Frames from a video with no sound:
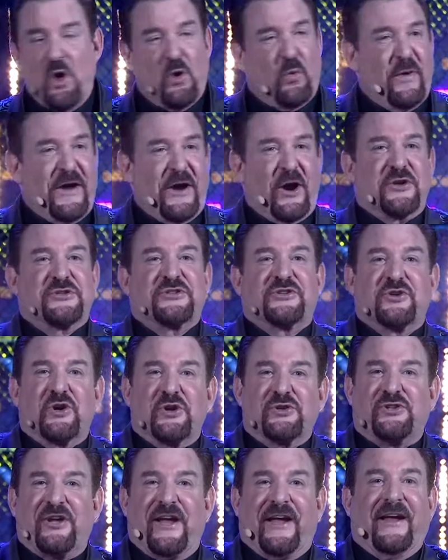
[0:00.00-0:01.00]
We are
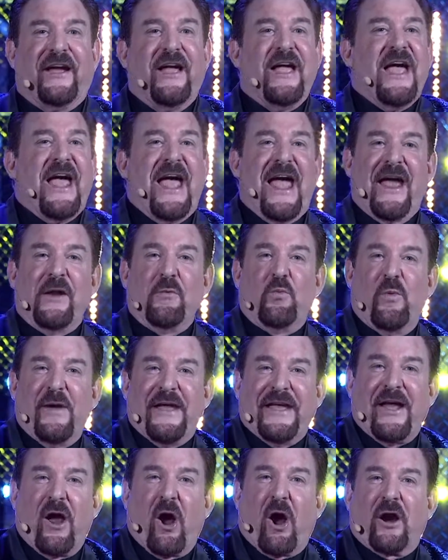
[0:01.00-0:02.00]
searching and
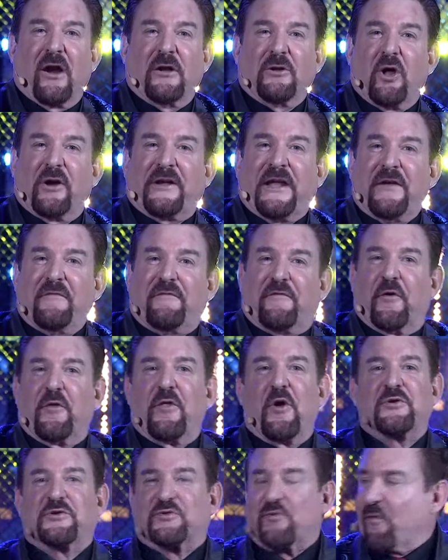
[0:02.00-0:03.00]
we are looking for
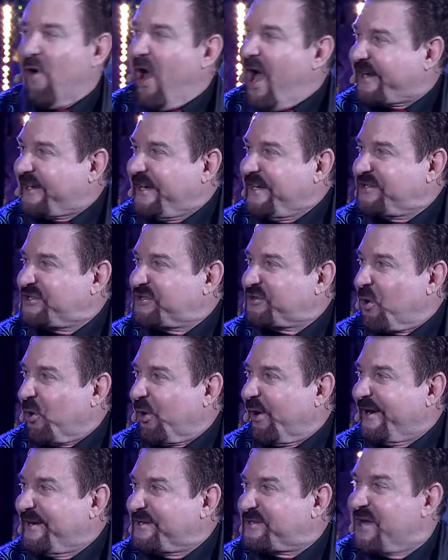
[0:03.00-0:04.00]
those Rocky
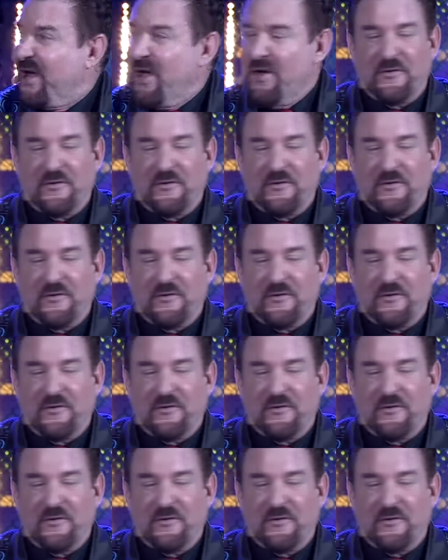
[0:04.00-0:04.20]
stories,